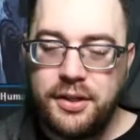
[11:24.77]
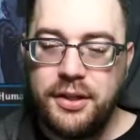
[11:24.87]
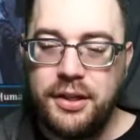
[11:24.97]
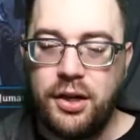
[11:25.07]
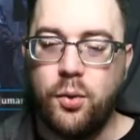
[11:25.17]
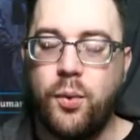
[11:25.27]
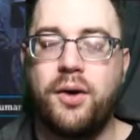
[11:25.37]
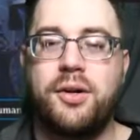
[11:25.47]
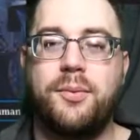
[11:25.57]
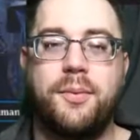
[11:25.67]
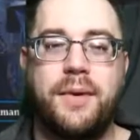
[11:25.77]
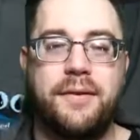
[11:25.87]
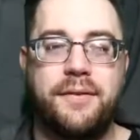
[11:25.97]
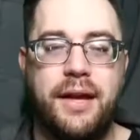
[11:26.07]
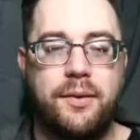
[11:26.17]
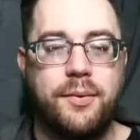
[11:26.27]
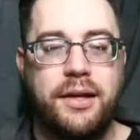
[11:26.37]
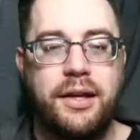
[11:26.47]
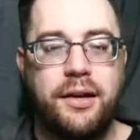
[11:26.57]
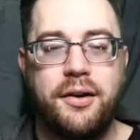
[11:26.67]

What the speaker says: you know, welcome when we have Gadwick here.